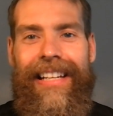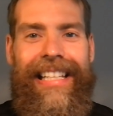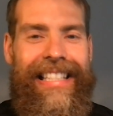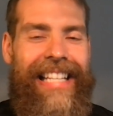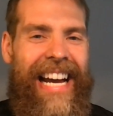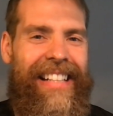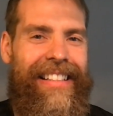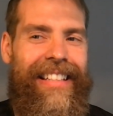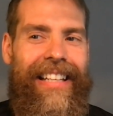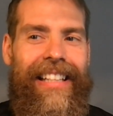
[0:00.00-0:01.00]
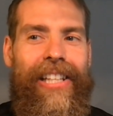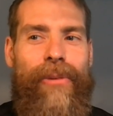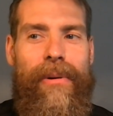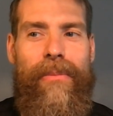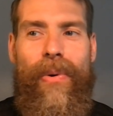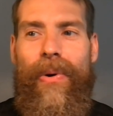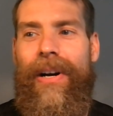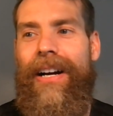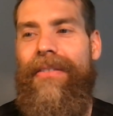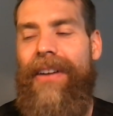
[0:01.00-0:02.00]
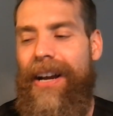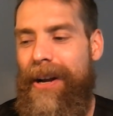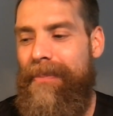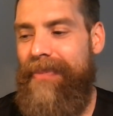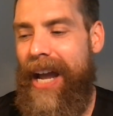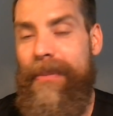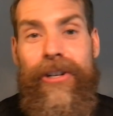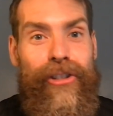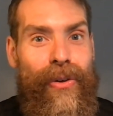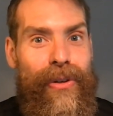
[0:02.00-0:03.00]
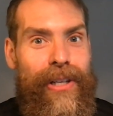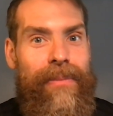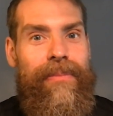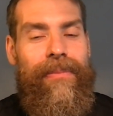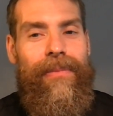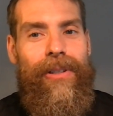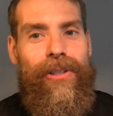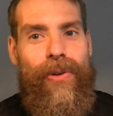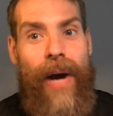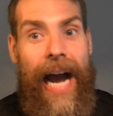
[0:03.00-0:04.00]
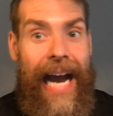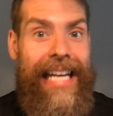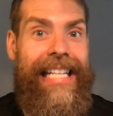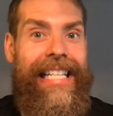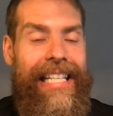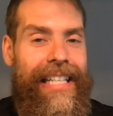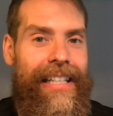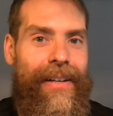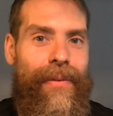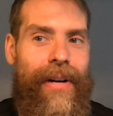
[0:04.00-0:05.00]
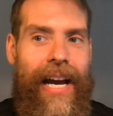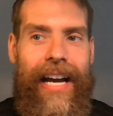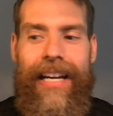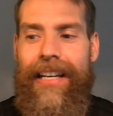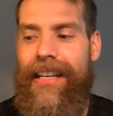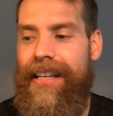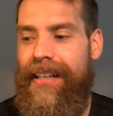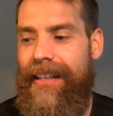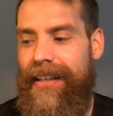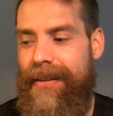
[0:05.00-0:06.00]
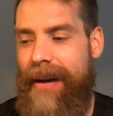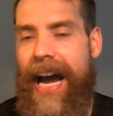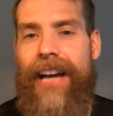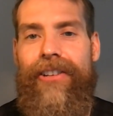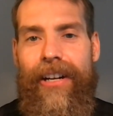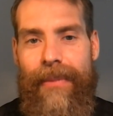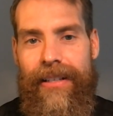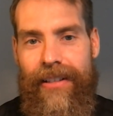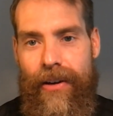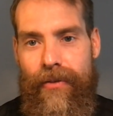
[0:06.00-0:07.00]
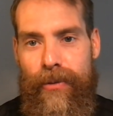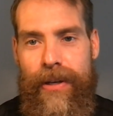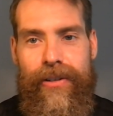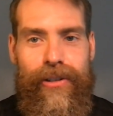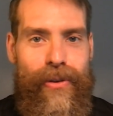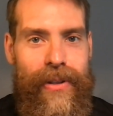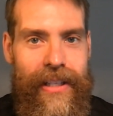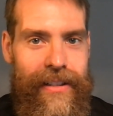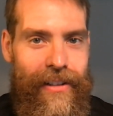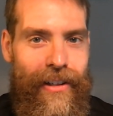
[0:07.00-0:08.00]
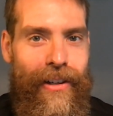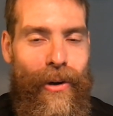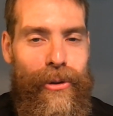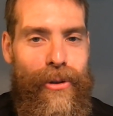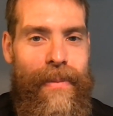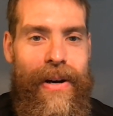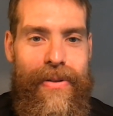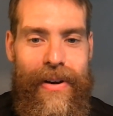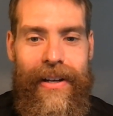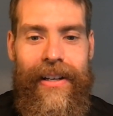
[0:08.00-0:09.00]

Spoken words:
exactly a little bit more of how much sodium do I need when I am hydrating myself, especially during these long ultra marathon